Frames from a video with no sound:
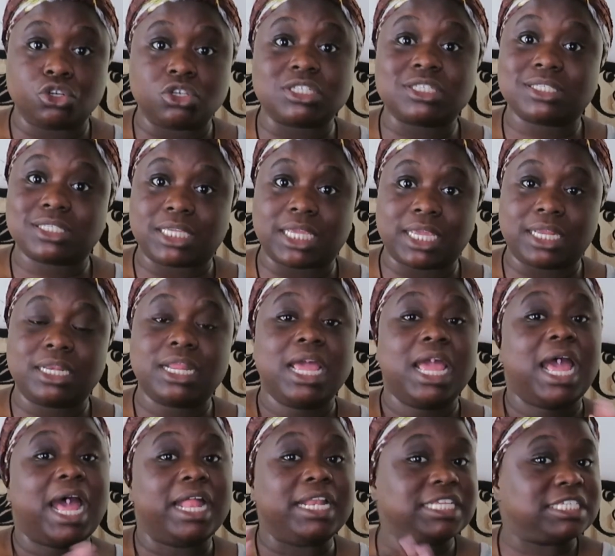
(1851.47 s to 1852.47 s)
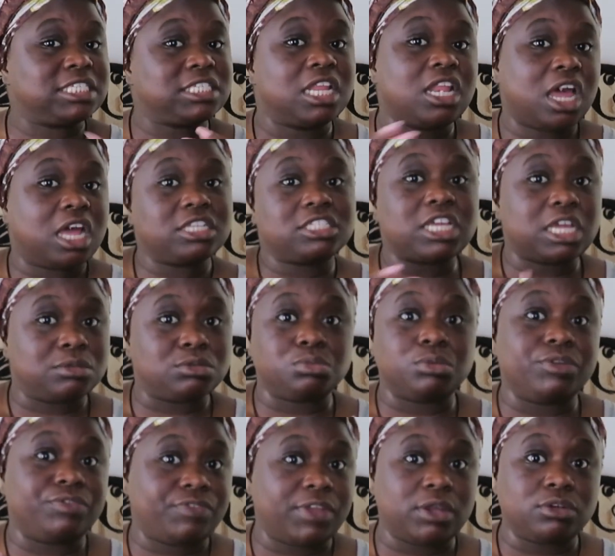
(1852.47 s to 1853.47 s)
your skin a lot of times
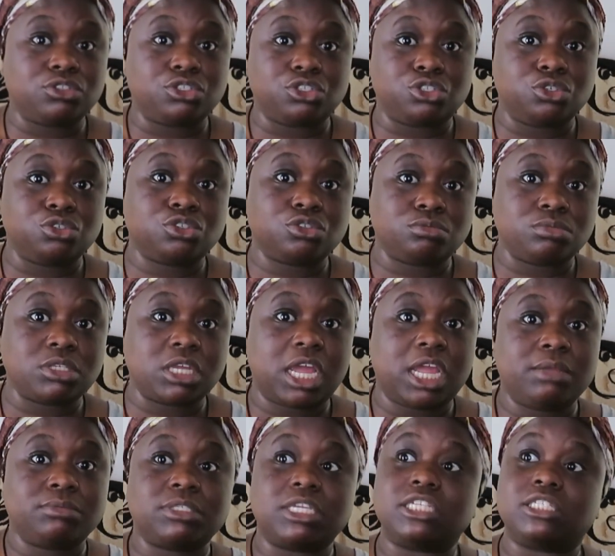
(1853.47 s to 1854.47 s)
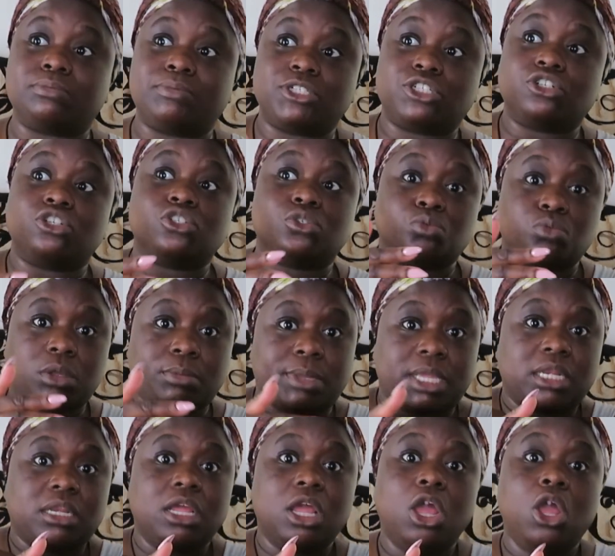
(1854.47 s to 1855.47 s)
we fail to do sometimes, especially as
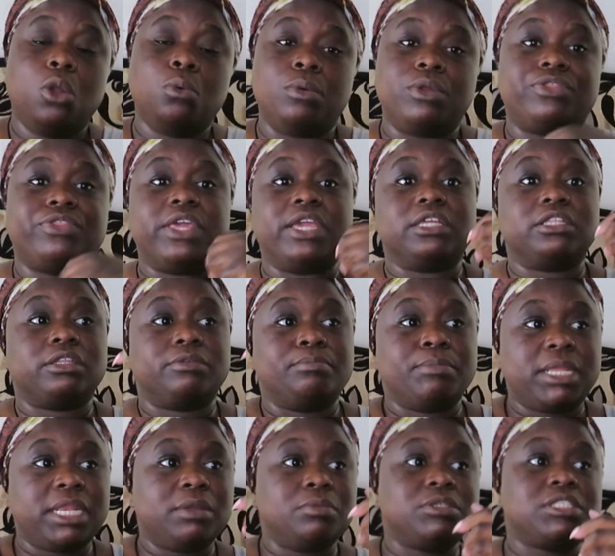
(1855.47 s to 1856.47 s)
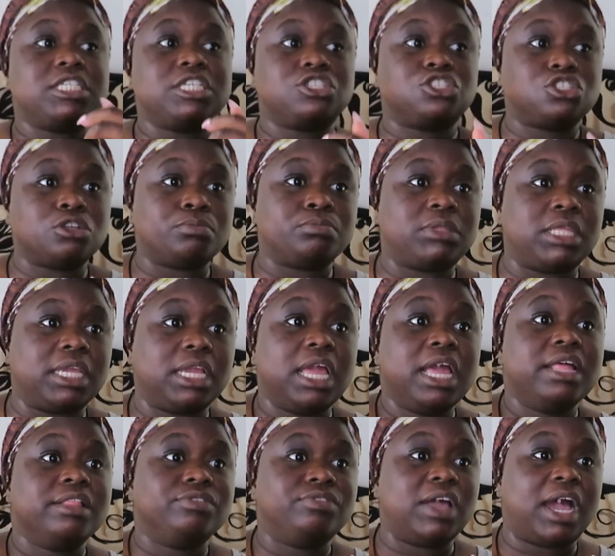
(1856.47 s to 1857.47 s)
women. We think the minute we see something
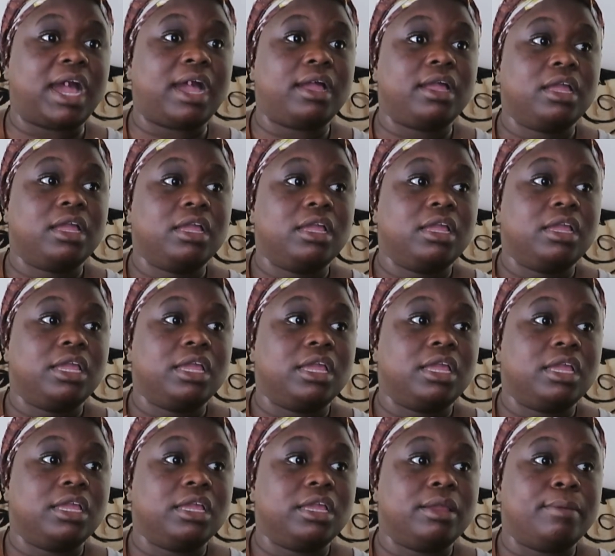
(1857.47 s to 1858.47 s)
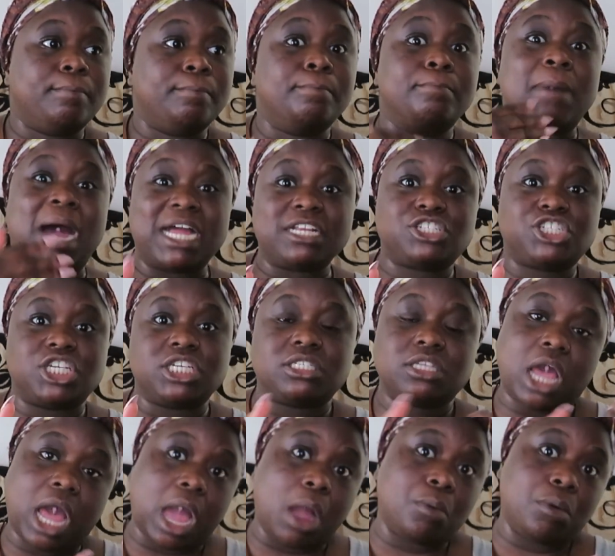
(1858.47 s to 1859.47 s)
that
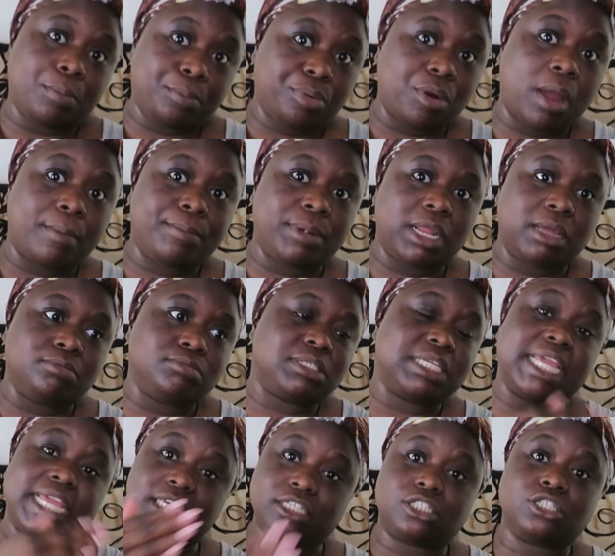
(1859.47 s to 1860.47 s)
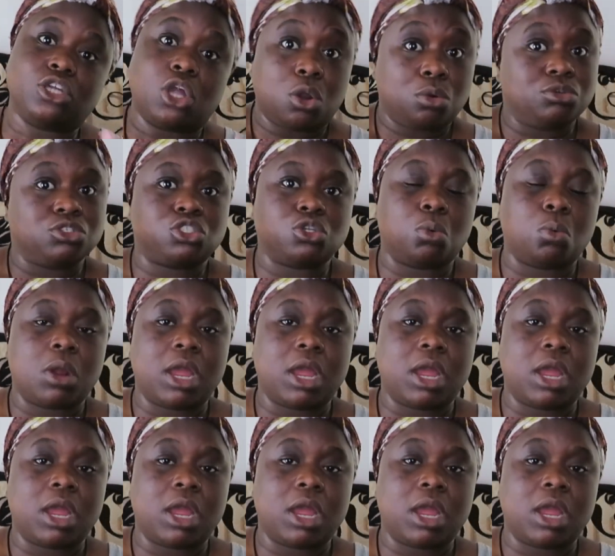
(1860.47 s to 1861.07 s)
matches our problems, it's going to